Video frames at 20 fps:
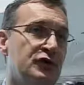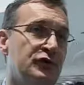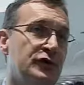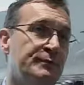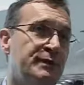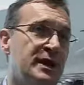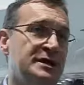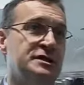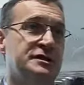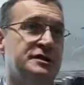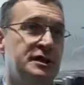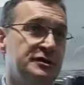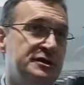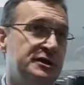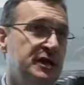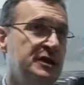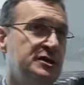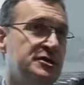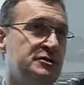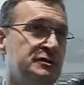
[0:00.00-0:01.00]
through the Press
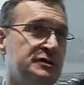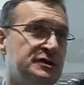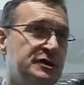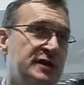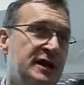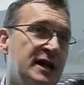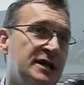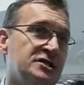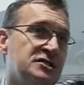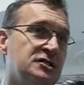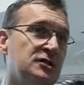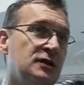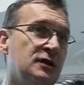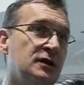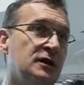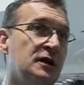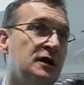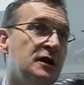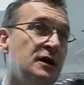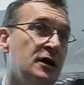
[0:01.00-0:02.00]
Association, which is the national
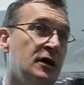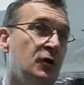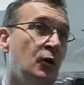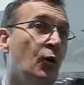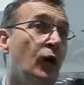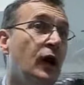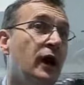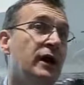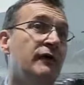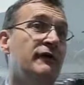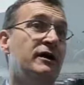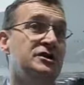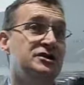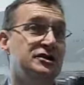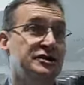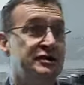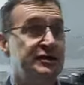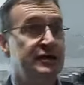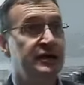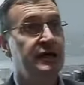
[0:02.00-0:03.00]
wire
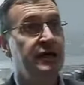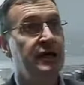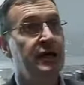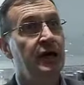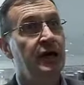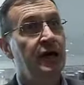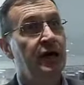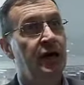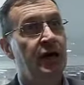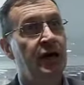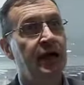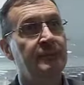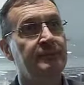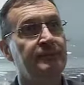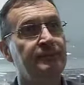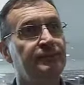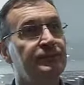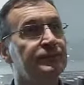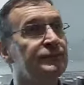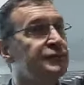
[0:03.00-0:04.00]
agency,
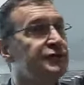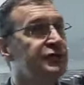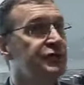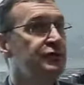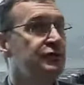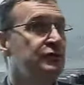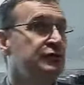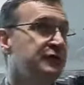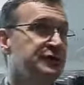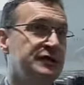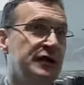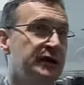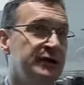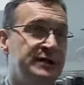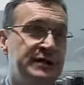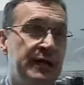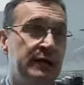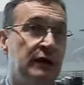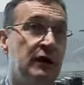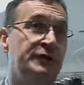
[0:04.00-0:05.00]
um, to the Sunday
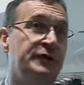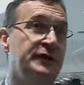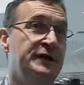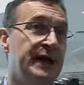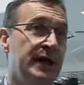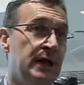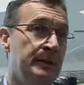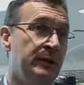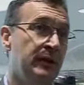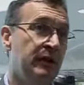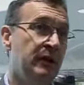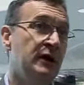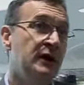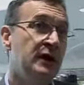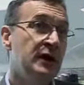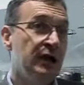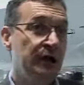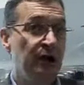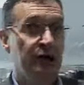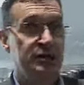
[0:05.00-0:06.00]
Telegraph, the Daily Mirror,
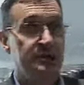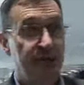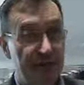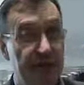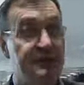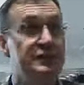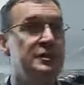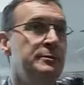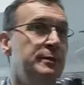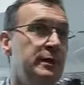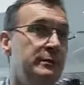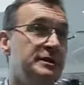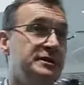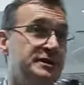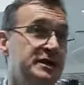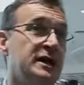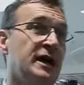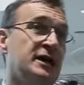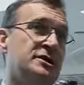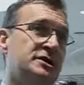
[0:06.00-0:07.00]
and ultimately to the B B
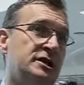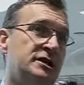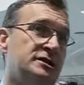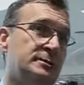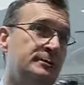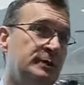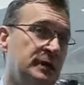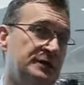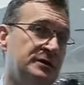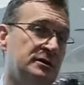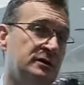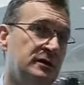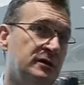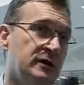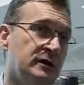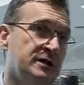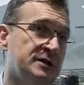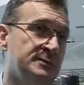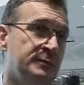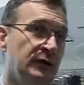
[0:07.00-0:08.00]
C actually as a political
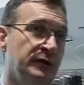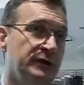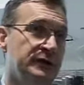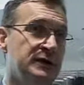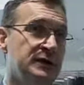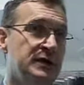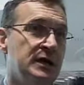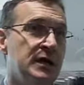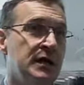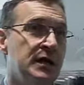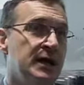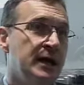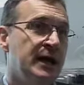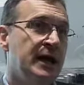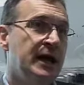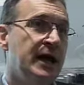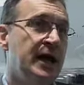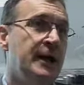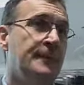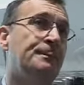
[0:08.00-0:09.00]
correspondent.
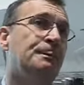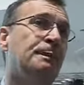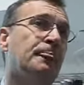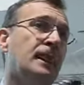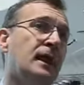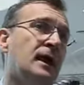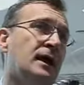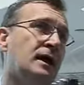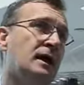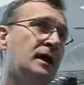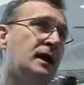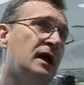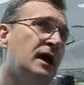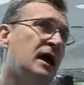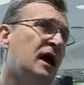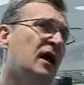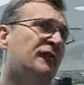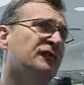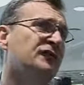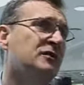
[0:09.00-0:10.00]
Um,
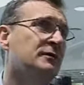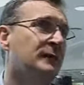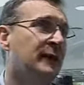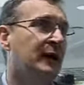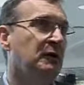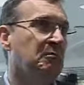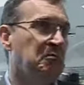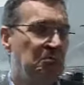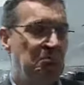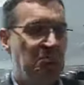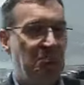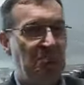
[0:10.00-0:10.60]
after about